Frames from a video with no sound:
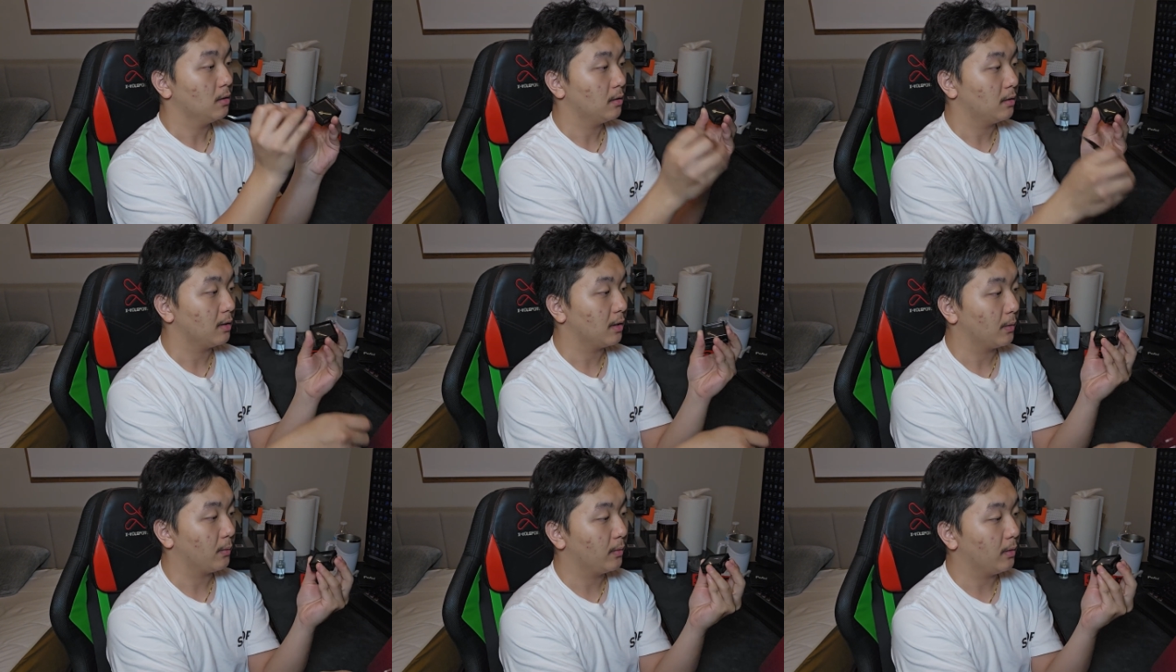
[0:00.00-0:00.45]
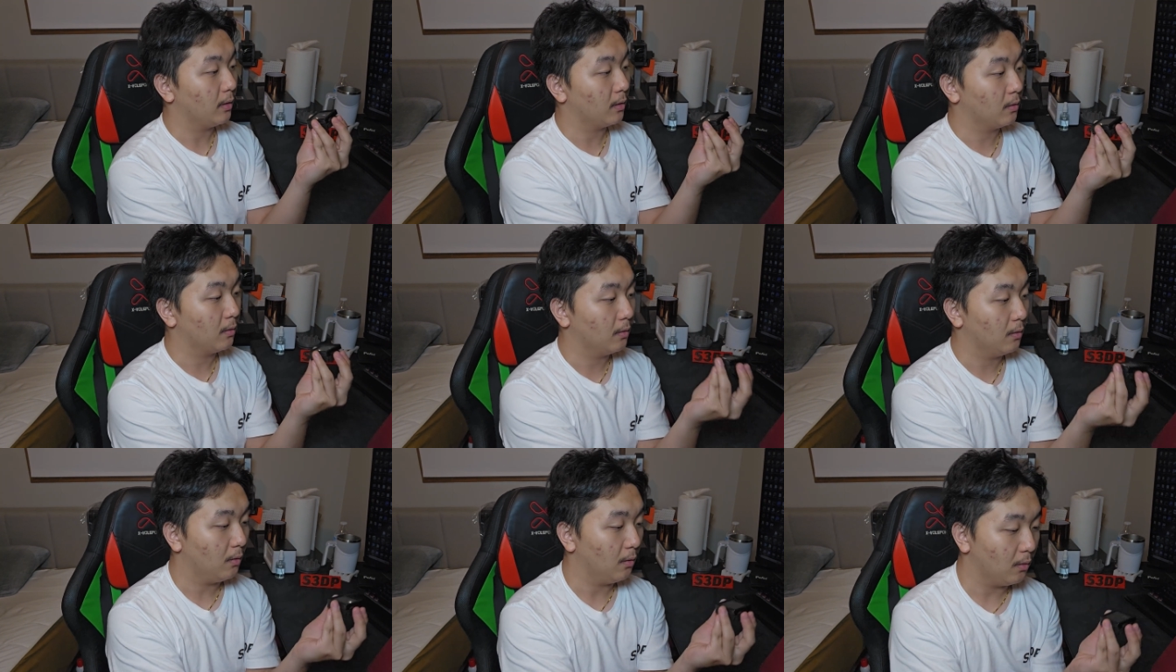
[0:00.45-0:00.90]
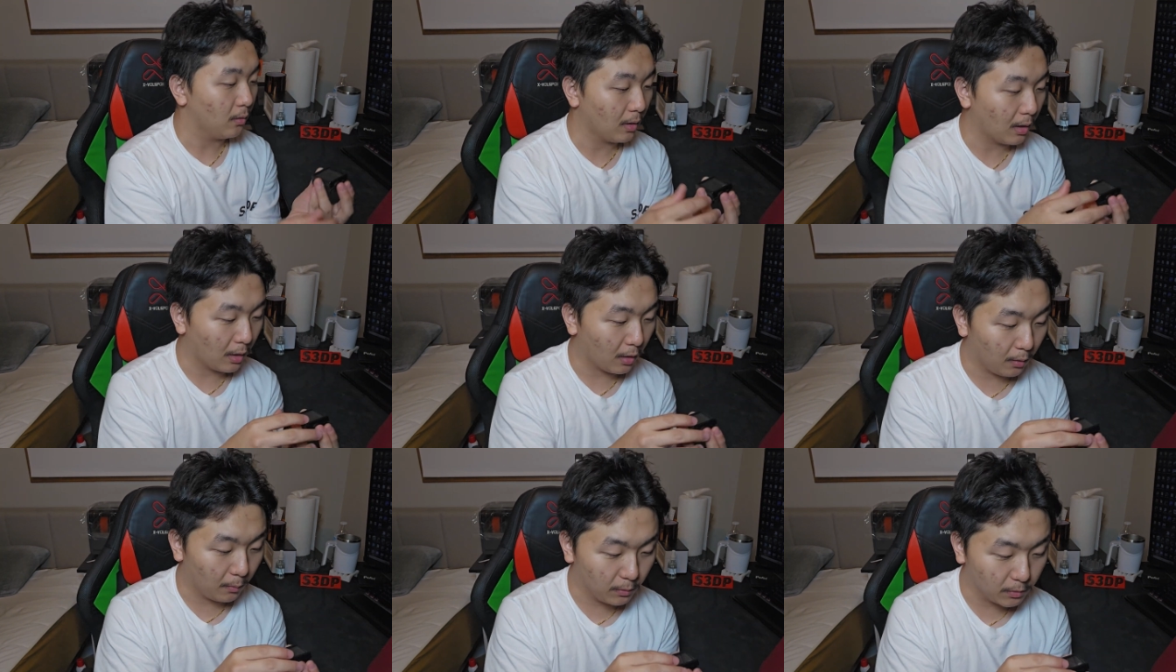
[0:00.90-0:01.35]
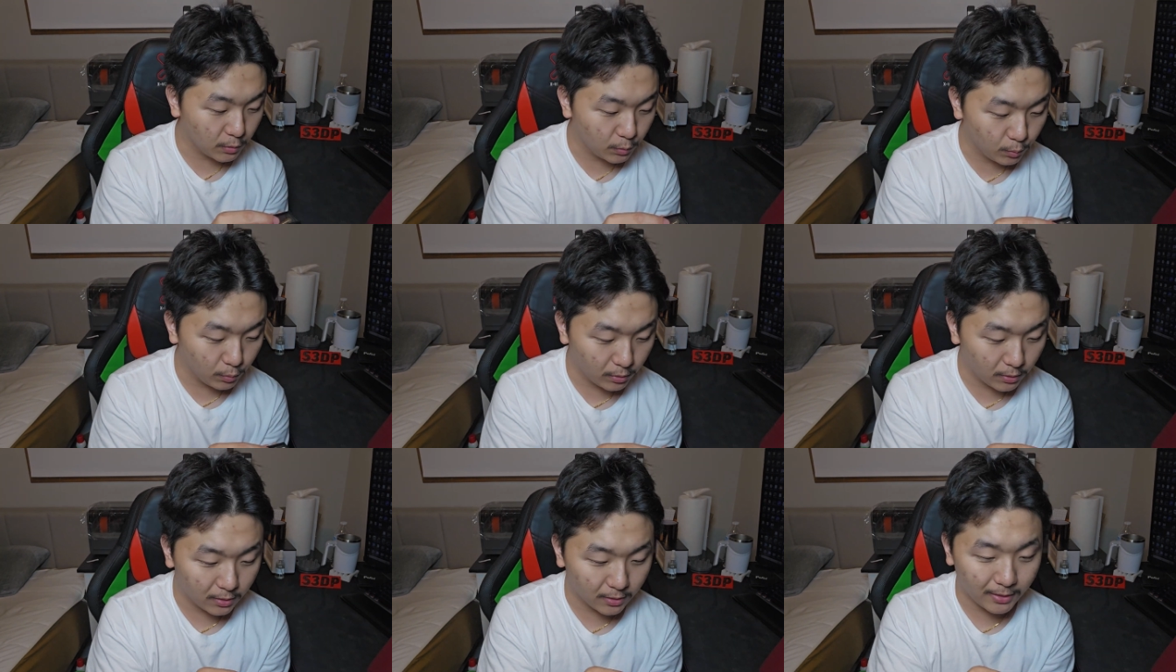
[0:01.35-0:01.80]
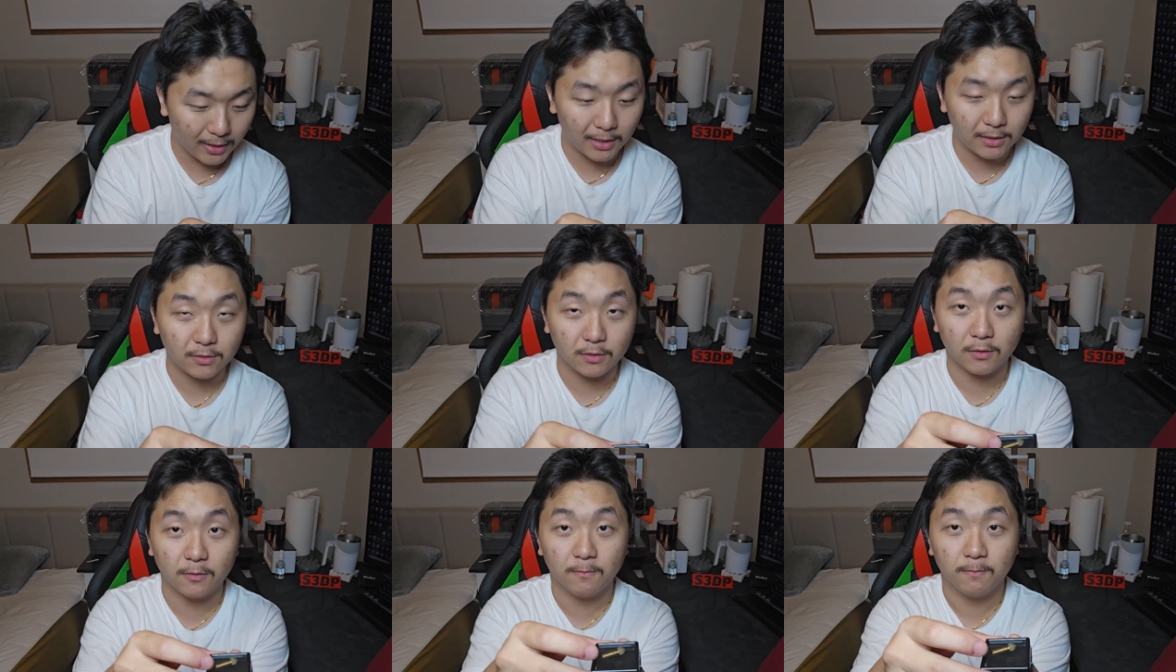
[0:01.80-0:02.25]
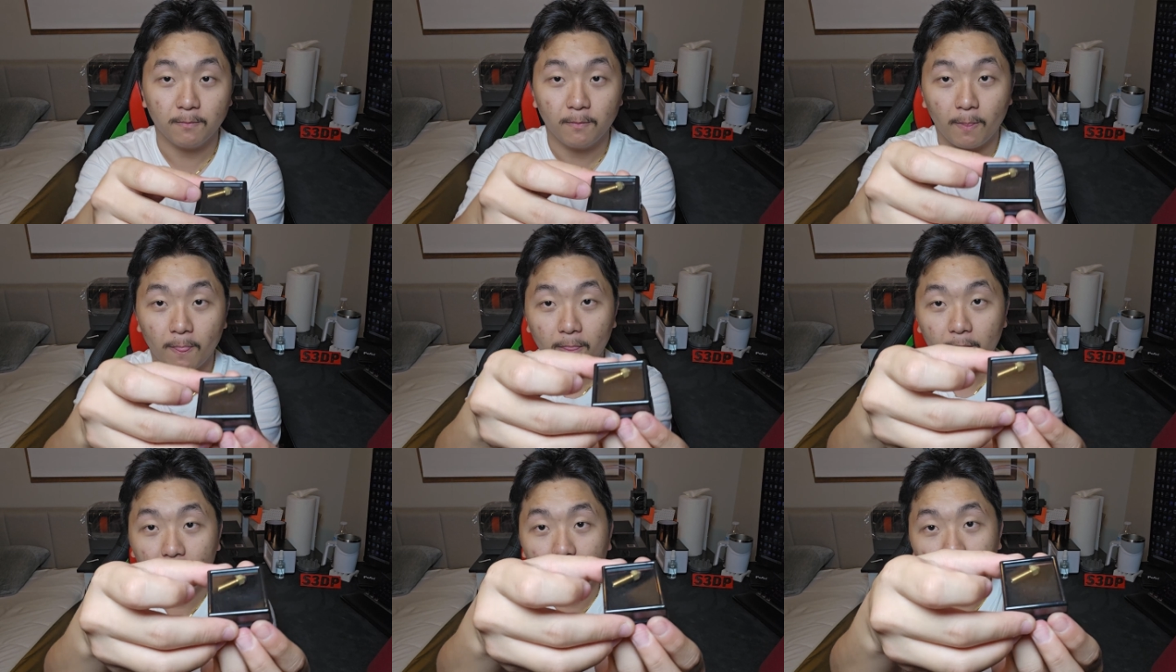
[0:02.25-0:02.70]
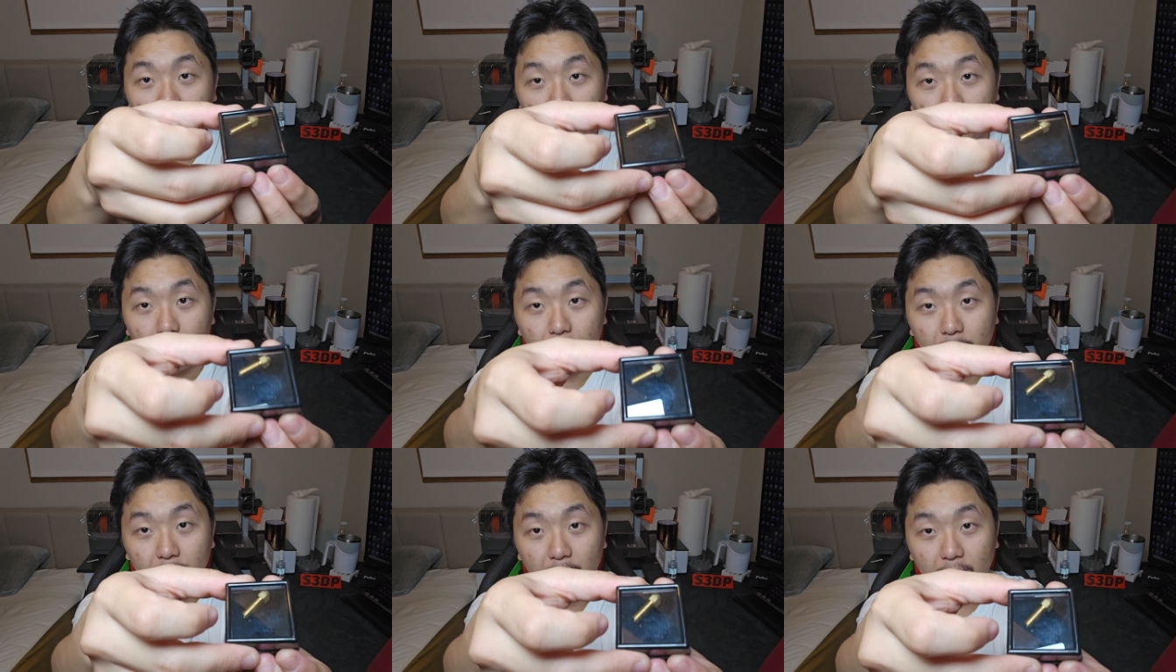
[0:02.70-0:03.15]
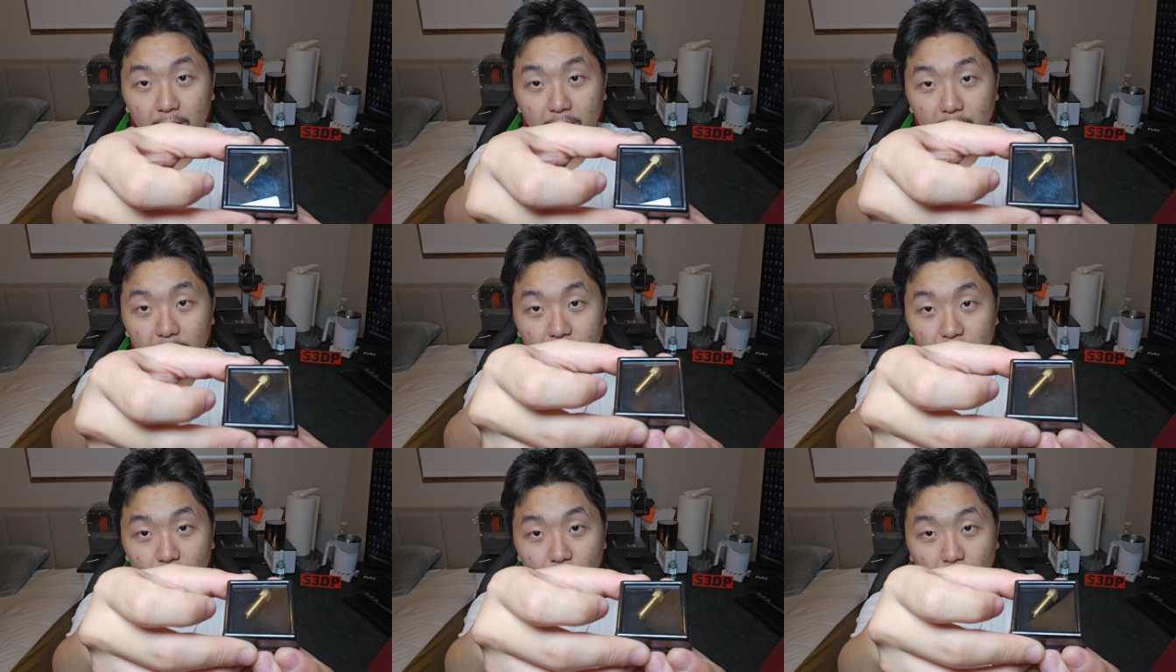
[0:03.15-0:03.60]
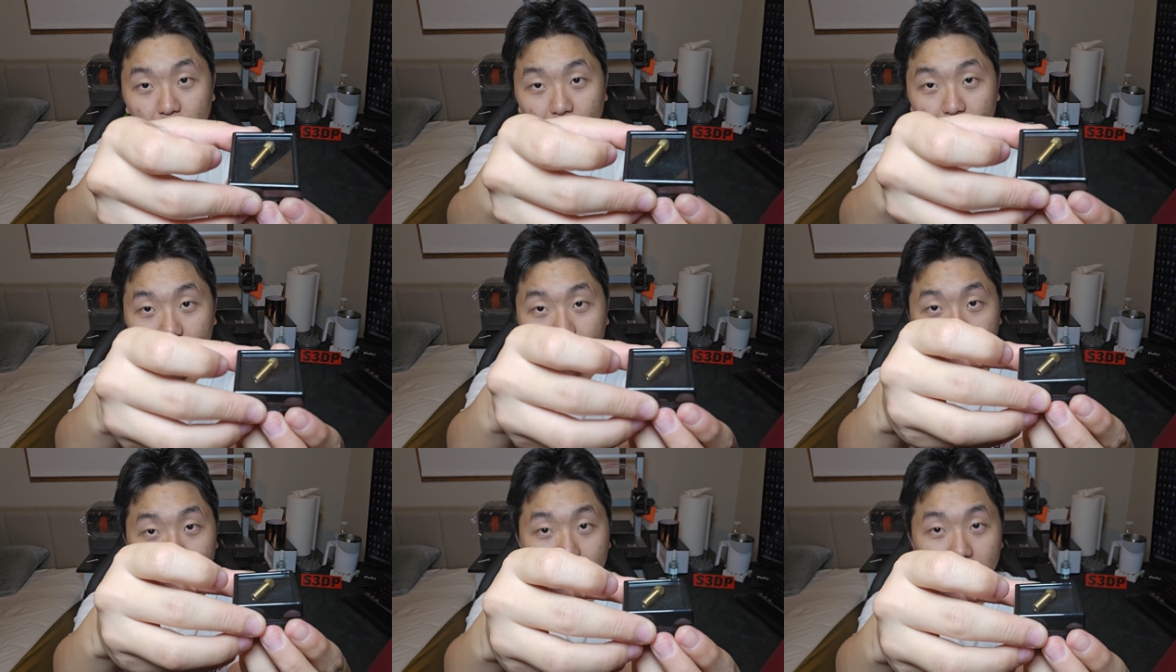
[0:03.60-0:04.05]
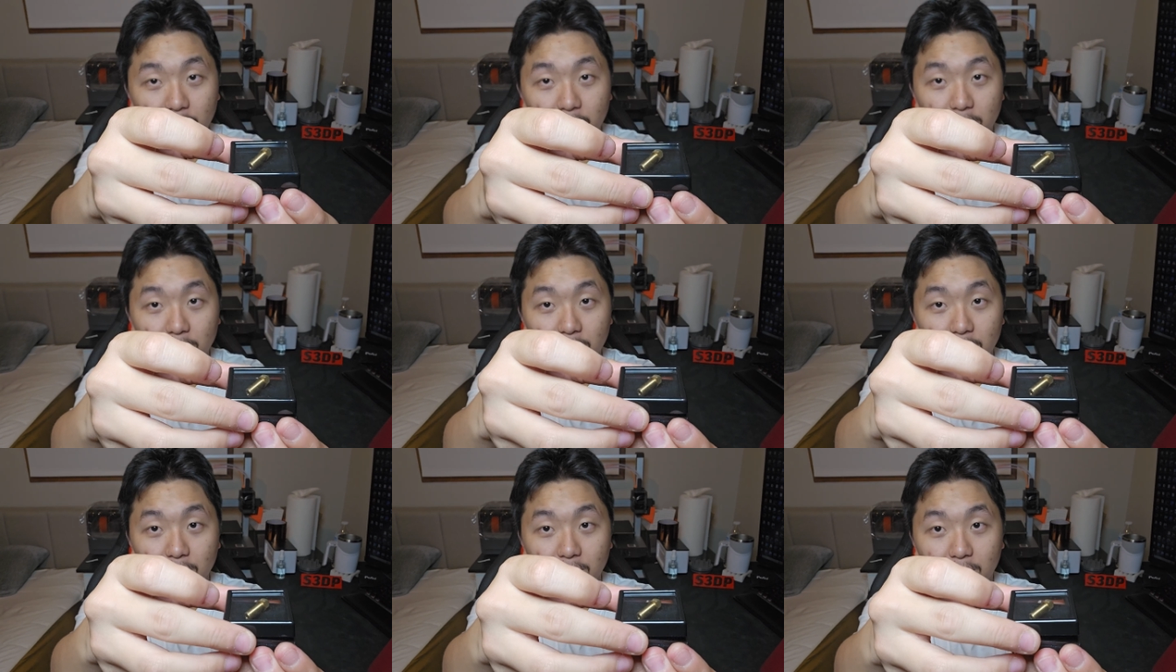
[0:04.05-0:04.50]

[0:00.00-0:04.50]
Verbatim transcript: There we go. Oh, I almost ruined the nozzle. But it's rolled in there.